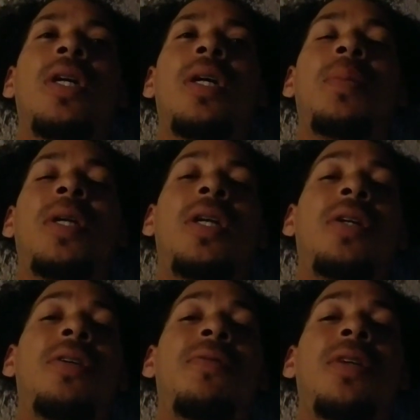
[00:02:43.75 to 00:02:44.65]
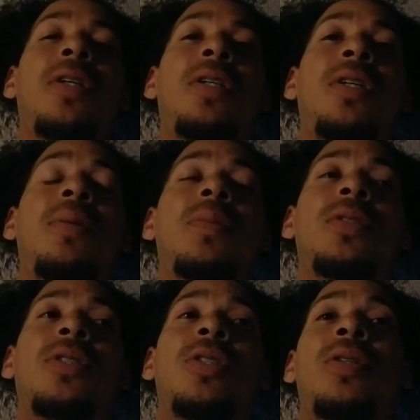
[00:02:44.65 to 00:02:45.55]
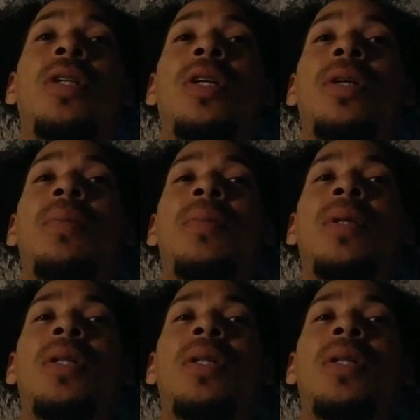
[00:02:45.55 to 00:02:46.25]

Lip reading: I'm not out here fucking up, screwing up,